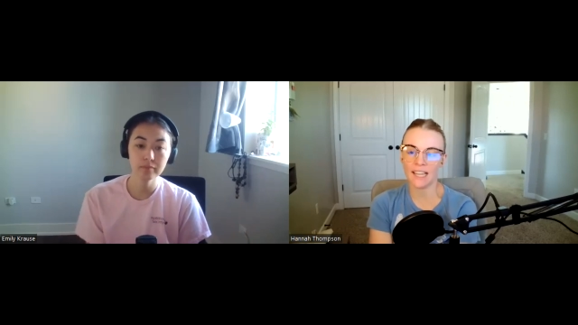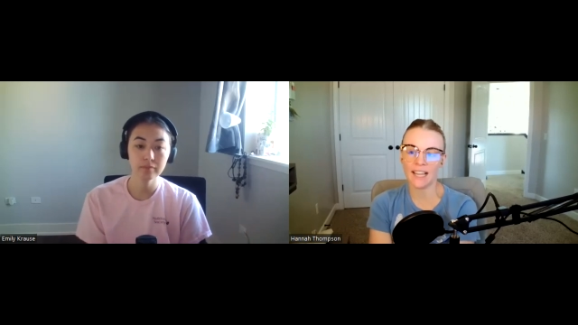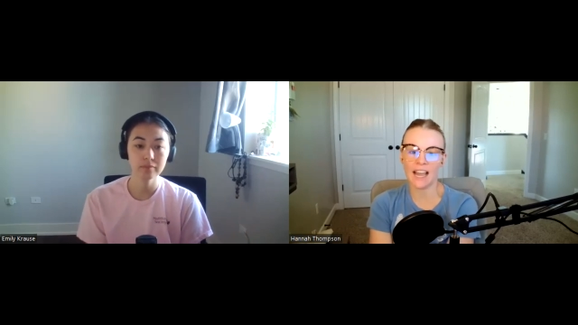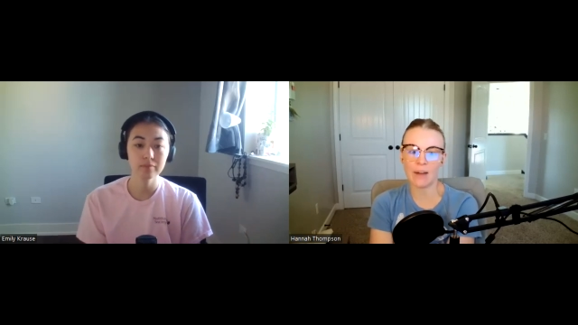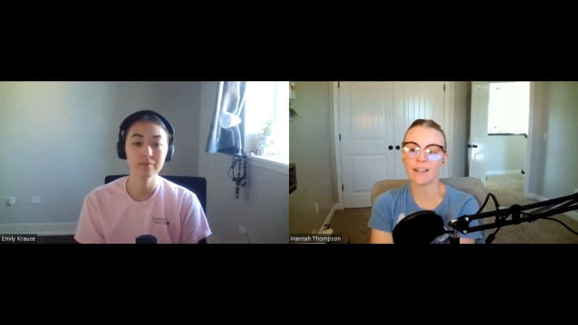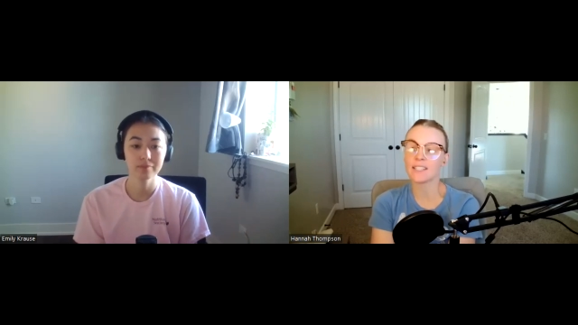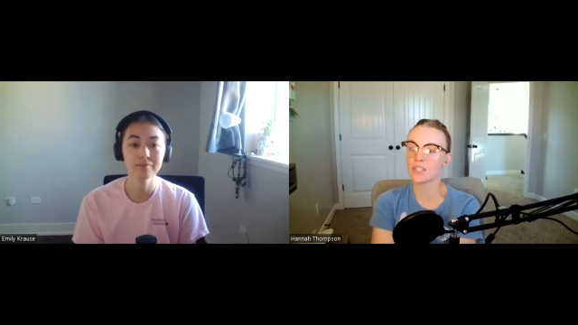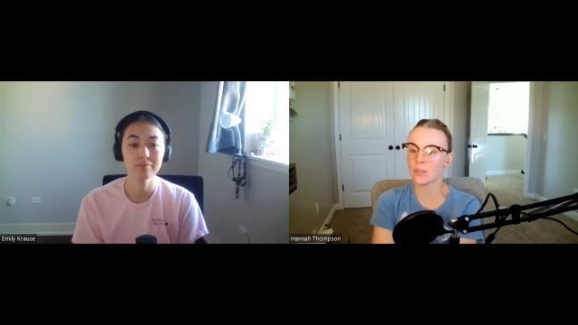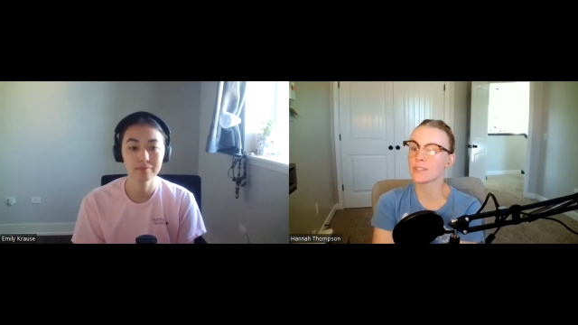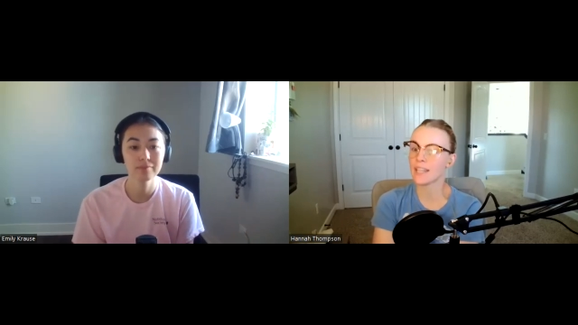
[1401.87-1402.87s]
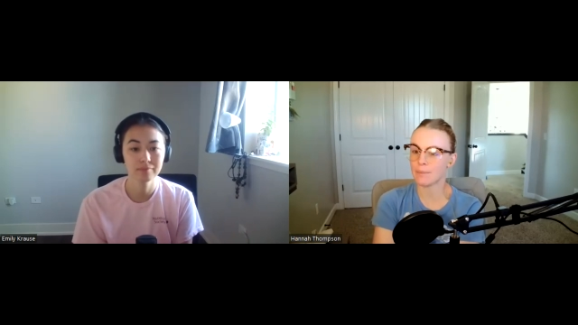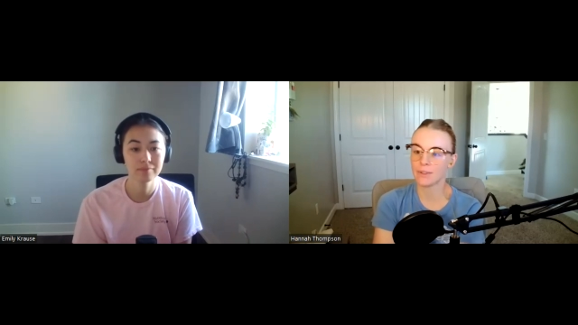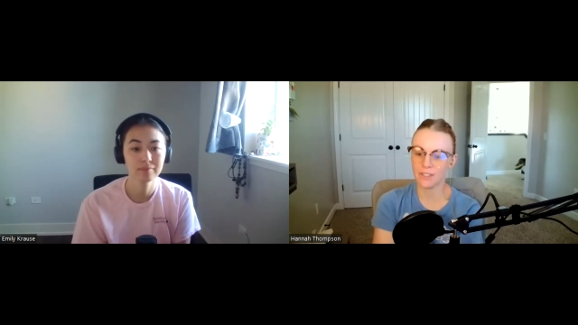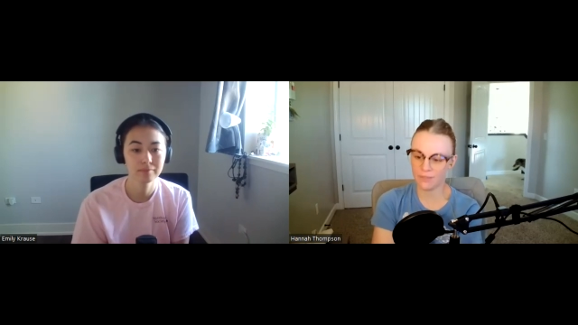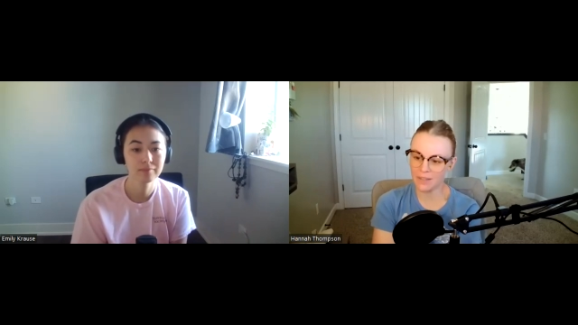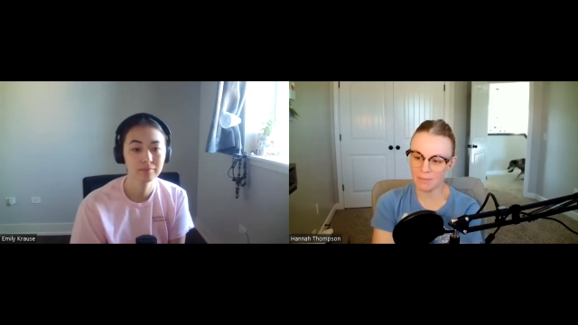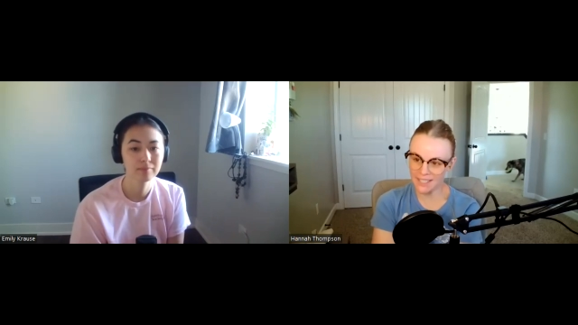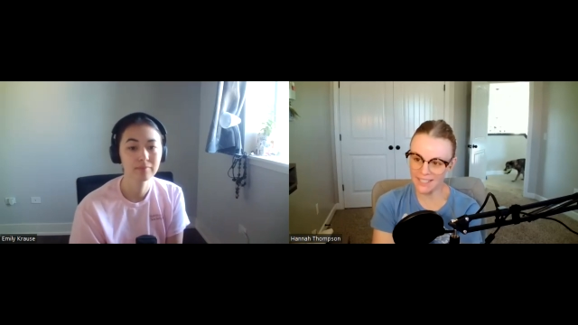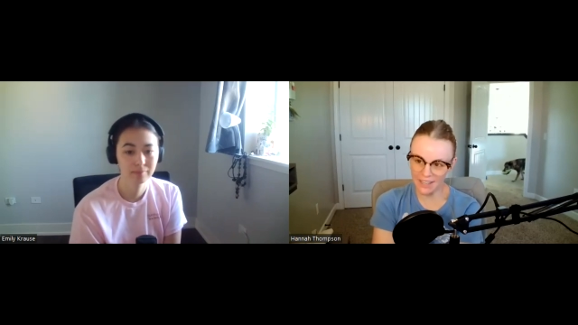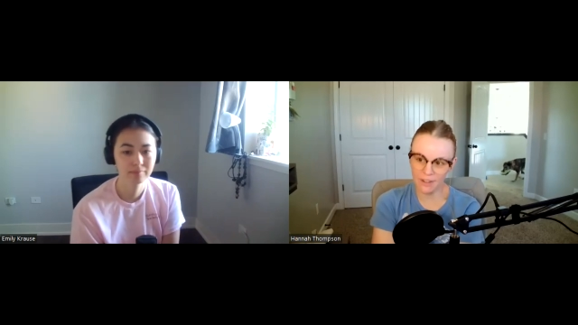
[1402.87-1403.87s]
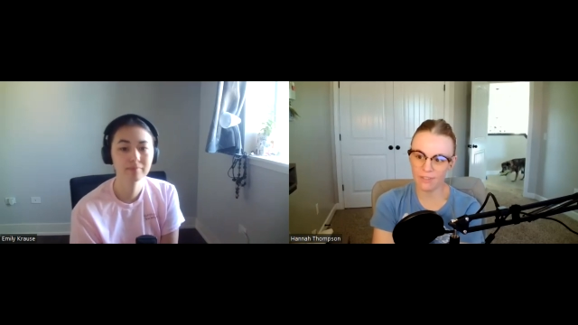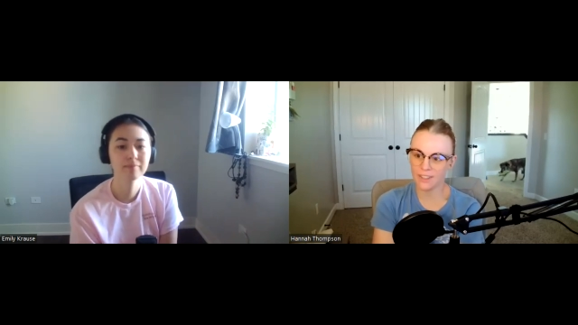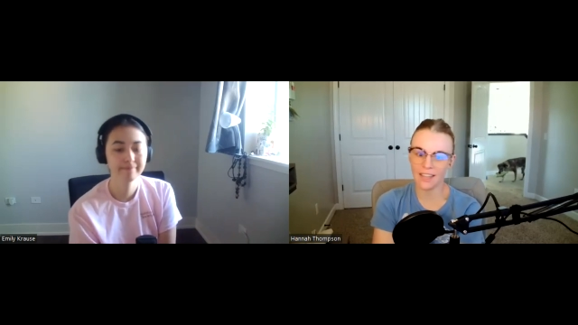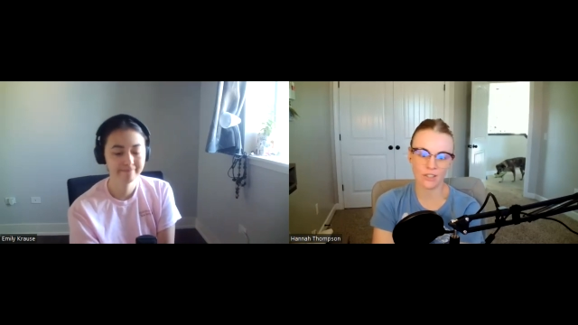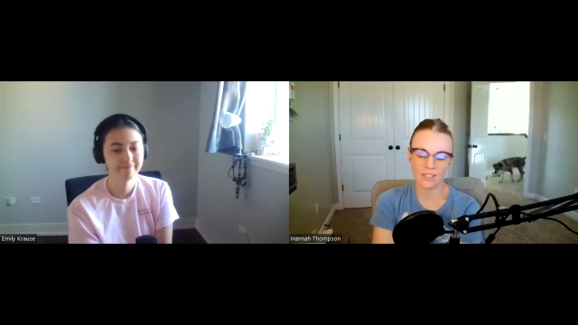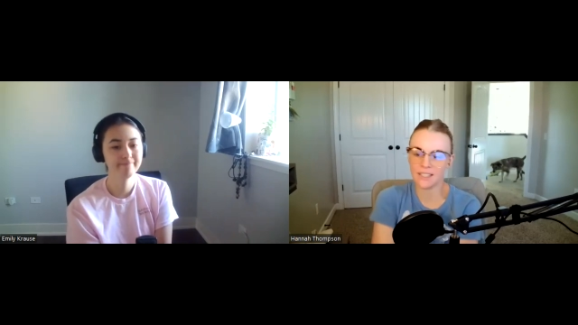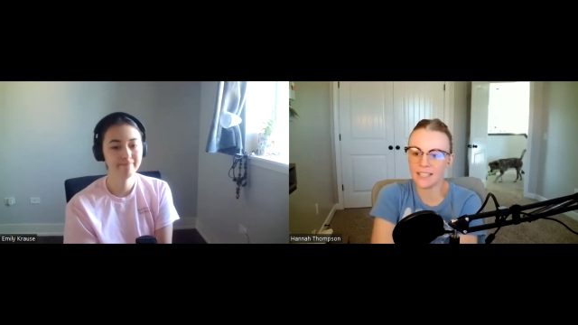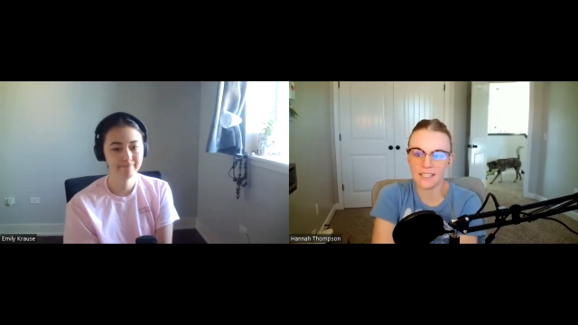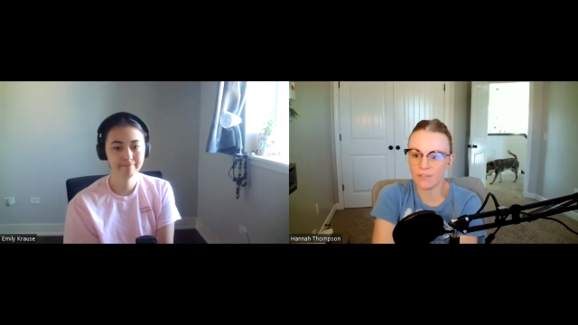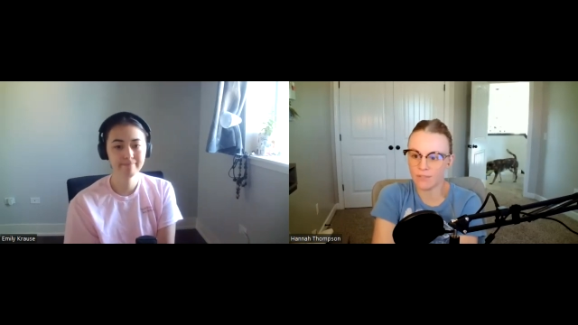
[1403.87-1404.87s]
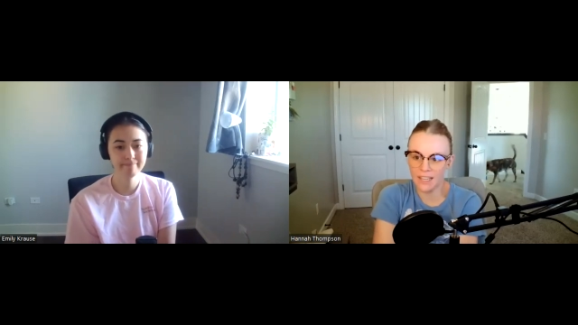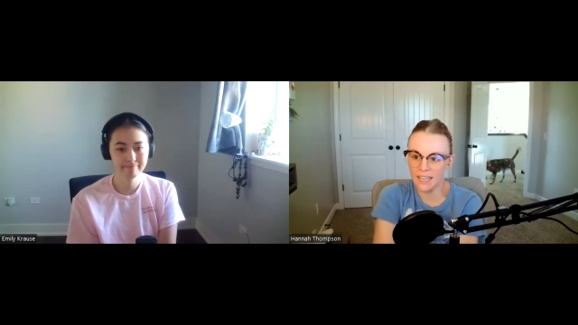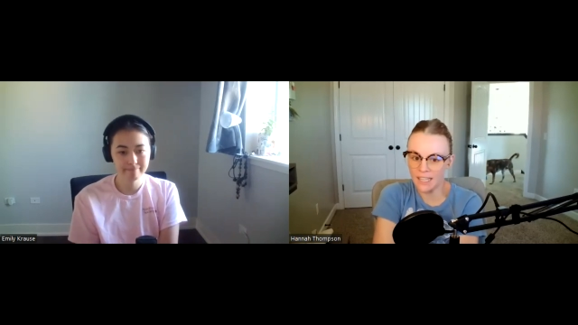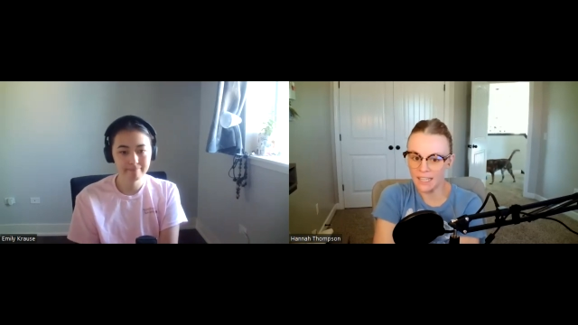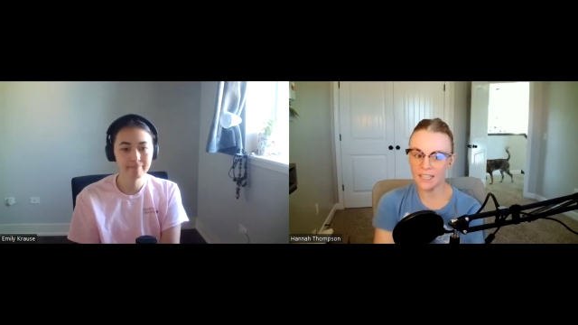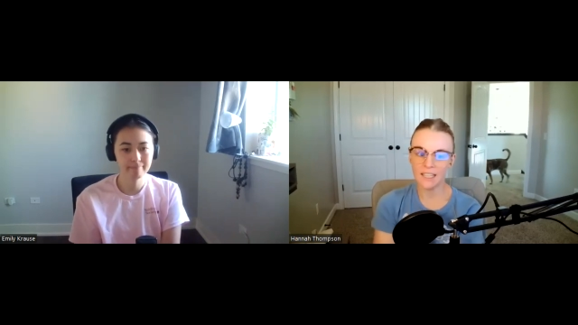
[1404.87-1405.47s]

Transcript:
Speaker 1: like how I still was able to feed myself and like just get stuff in.